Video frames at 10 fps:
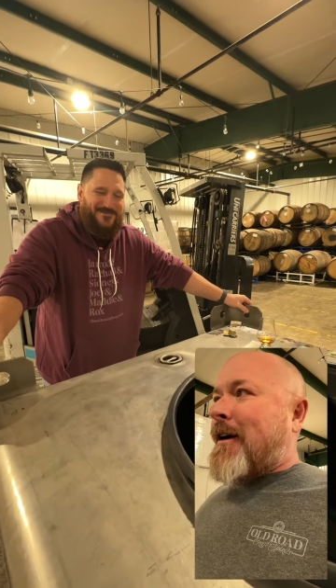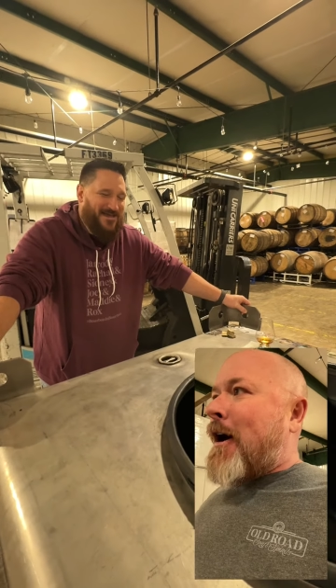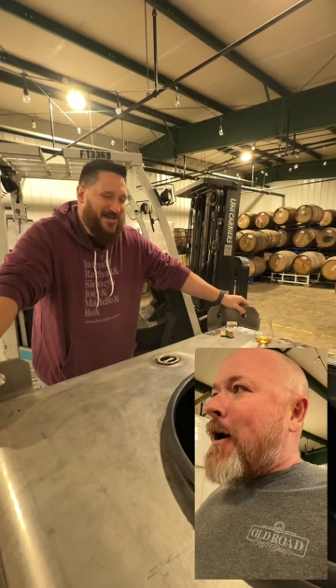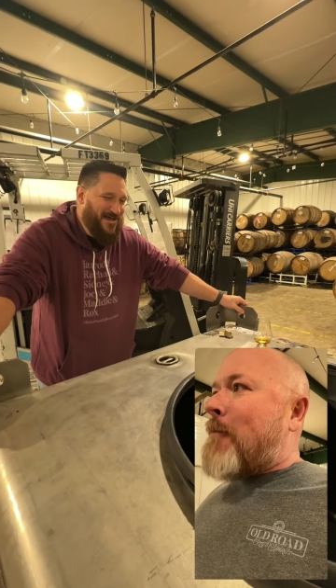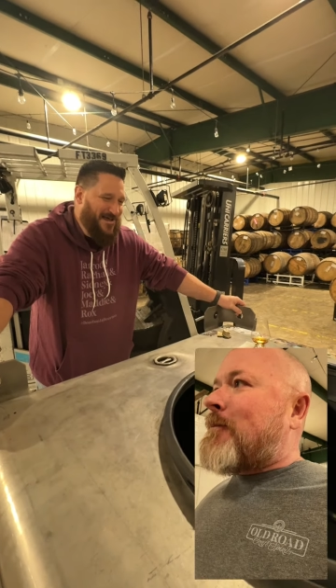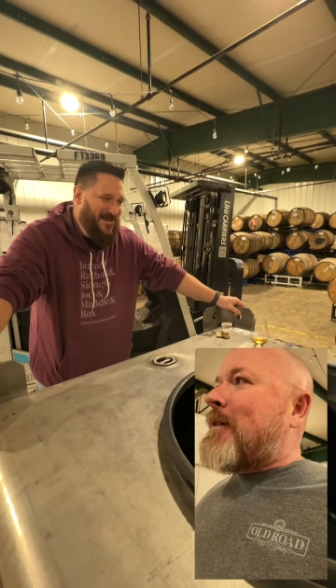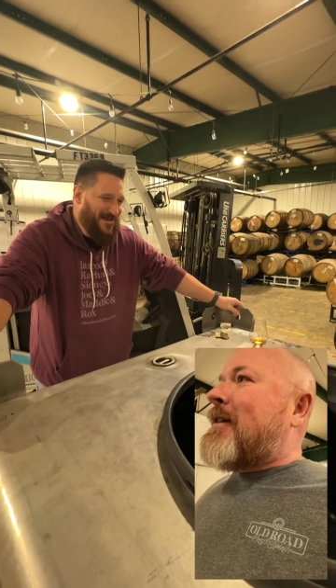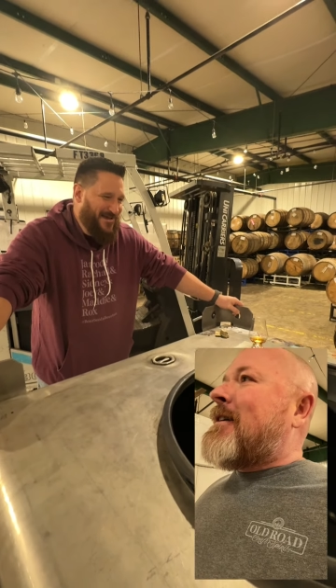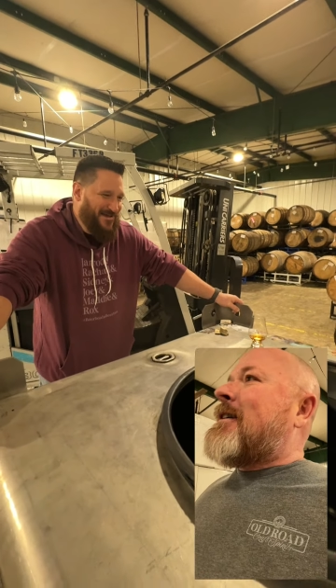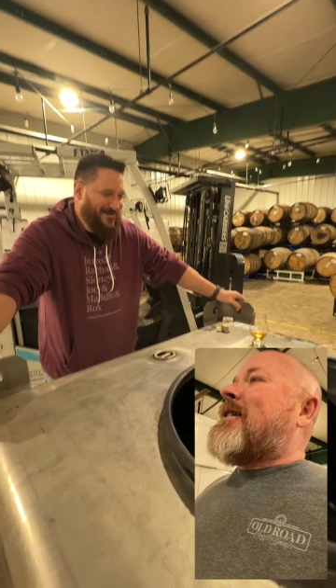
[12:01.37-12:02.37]

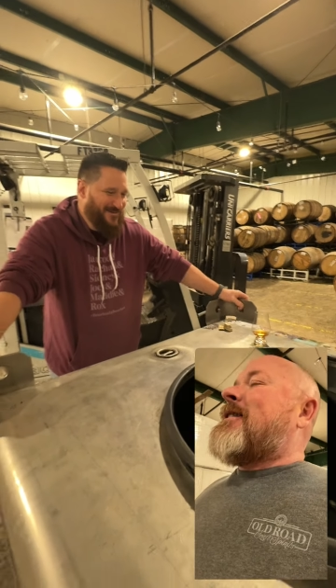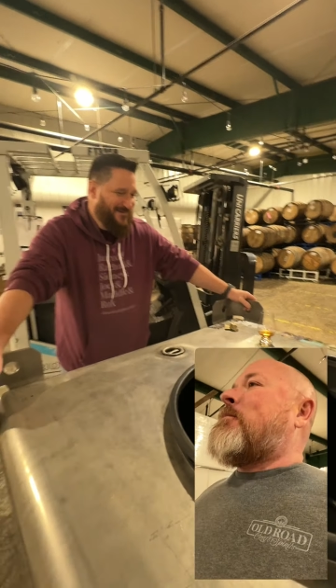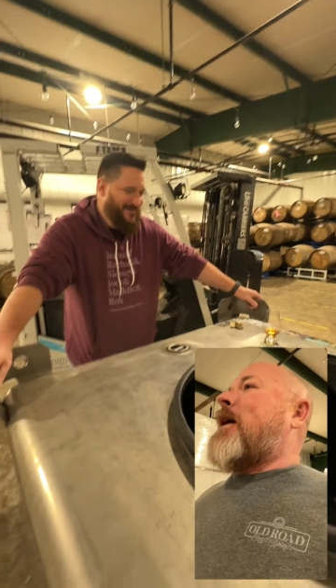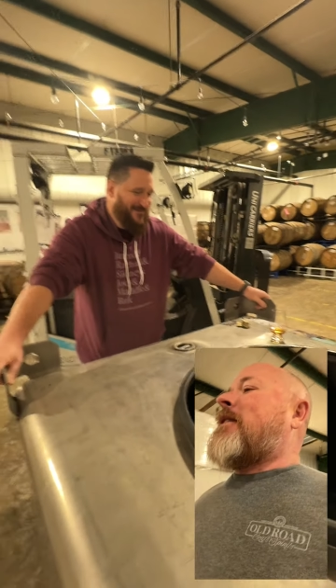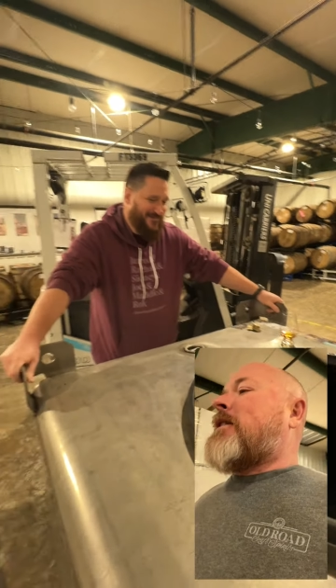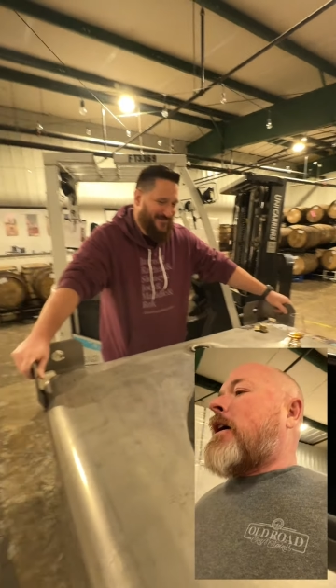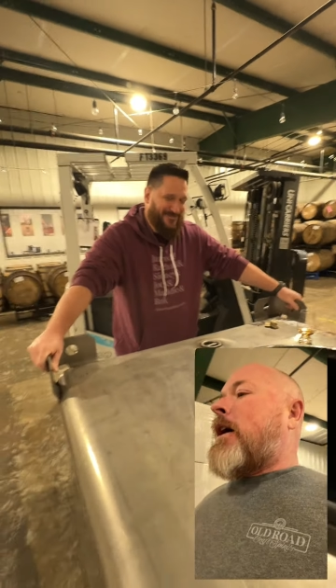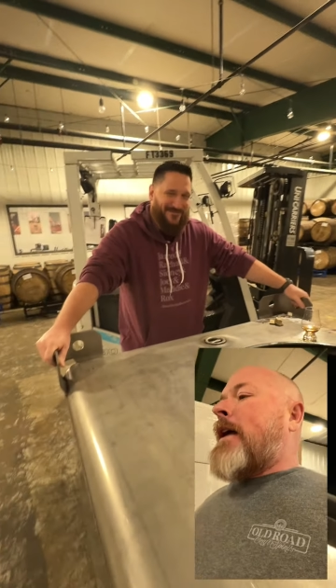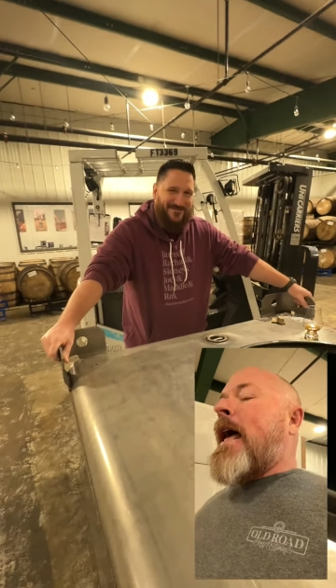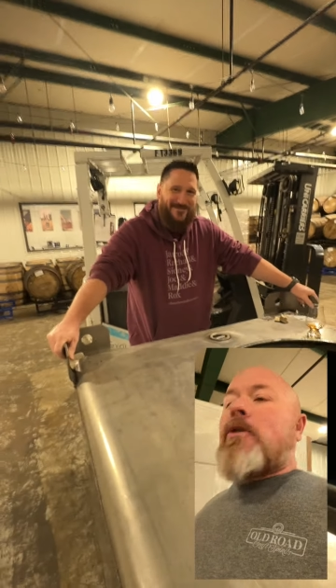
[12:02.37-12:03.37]
But
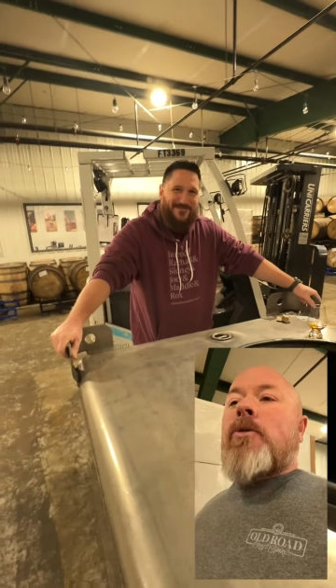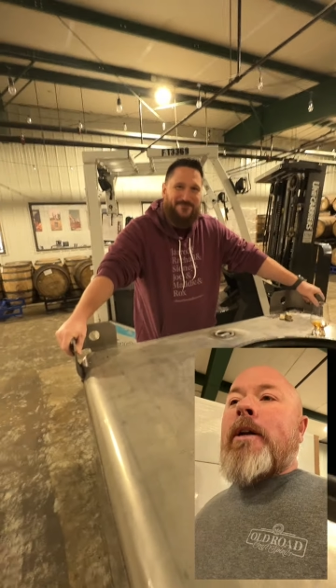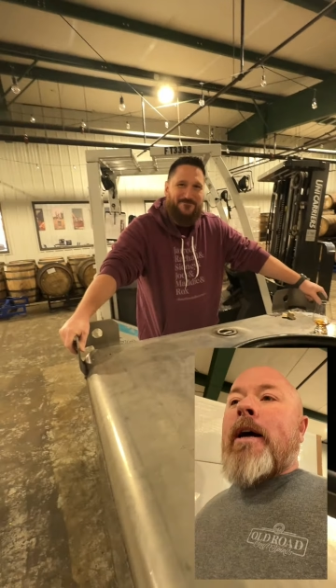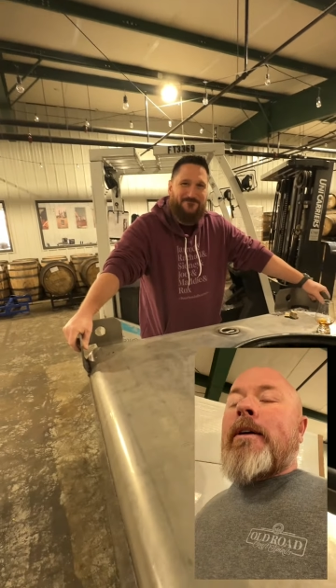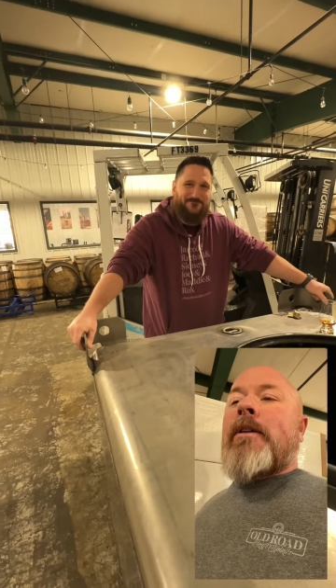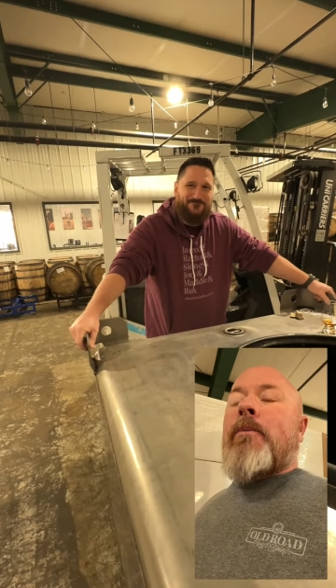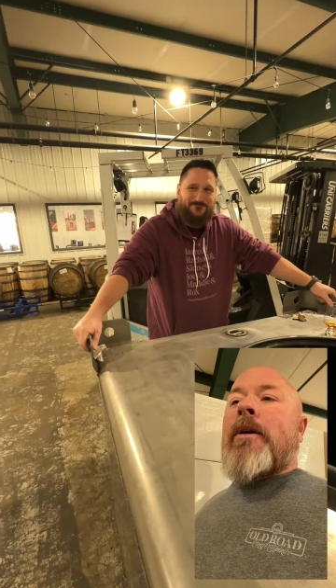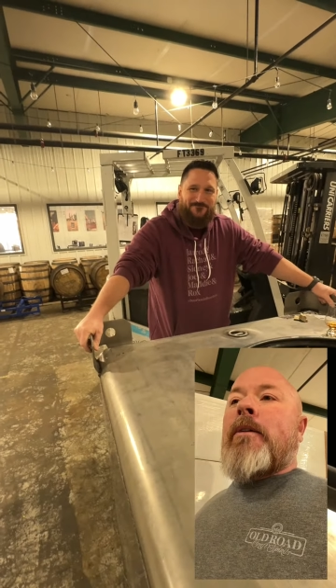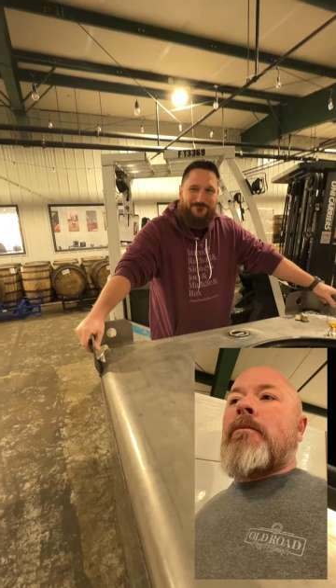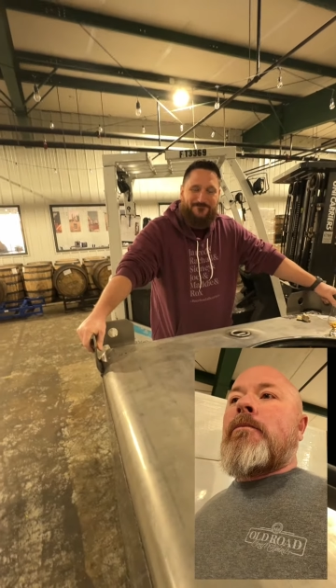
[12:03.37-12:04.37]
it's really nice that we
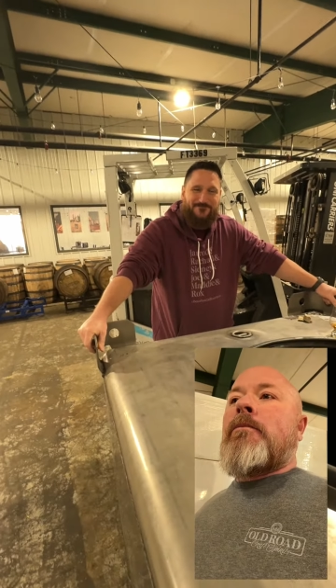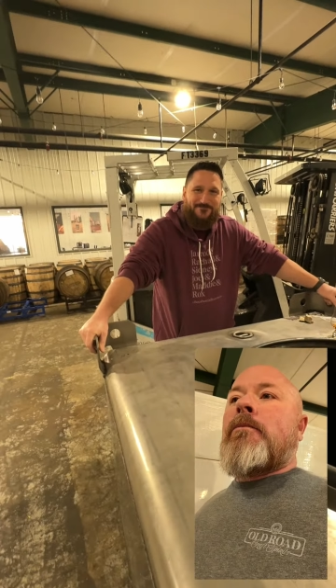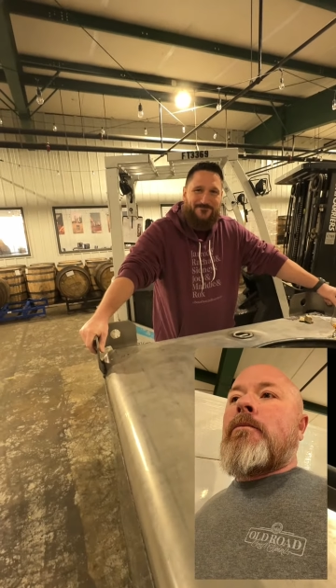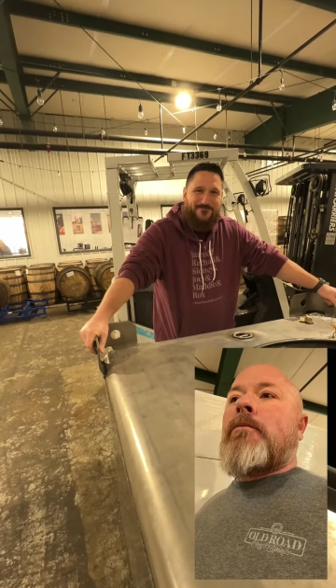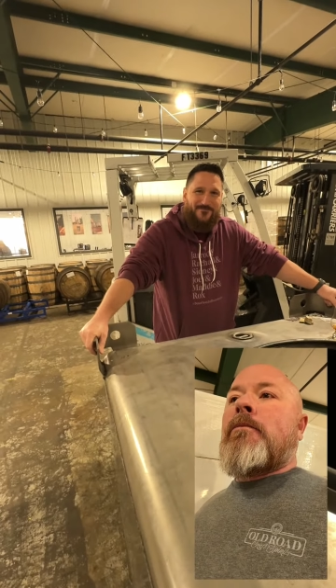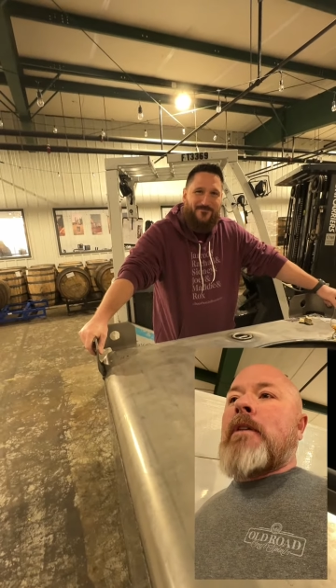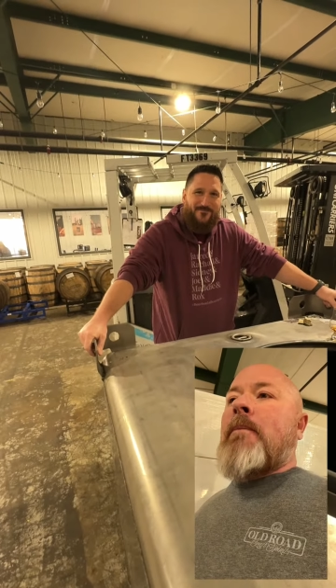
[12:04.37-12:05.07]
can. I